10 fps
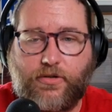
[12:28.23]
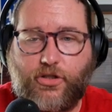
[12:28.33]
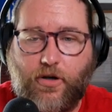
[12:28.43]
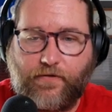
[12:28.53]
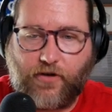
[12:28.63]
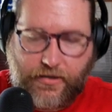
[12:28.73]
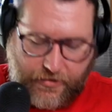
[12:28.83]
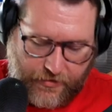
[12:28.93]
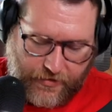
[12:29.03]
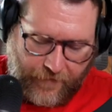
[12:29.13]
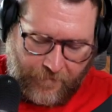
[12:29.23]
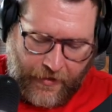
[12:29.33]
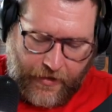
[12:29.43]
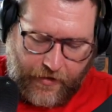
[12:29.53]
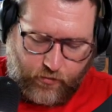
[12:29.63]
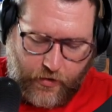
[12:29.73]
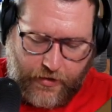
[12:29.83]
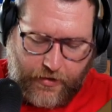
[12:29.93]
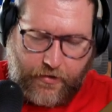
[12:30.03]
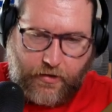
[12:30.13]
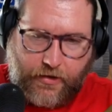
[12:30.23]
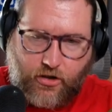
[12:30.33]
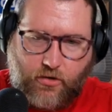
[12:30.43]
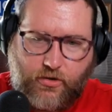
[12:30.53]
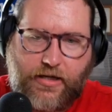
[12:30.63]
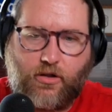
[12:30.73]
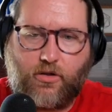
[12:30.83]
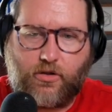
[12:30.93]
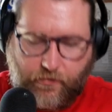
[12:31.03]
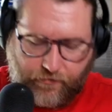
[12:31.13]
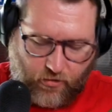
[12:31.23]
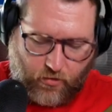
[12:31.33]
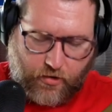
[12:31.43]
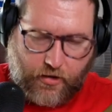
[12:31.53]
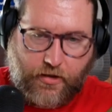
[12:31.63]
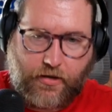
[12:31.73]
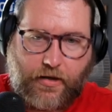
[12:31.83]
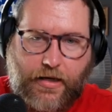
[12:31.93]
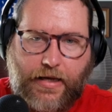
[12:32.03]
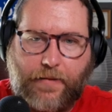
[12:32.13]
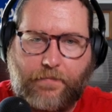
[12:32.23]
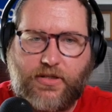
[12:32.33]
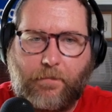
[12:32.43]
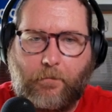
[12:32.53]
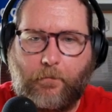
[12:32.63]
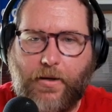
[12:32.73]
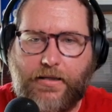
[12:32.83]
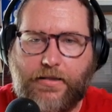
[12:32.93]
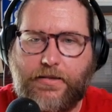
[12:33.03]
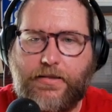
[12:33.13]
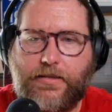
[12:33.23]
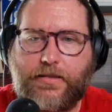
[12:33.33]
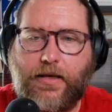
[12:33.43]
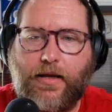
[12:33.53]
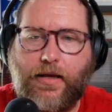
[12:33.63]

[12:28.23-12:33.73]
So for instance, let's go take a look for some buttons.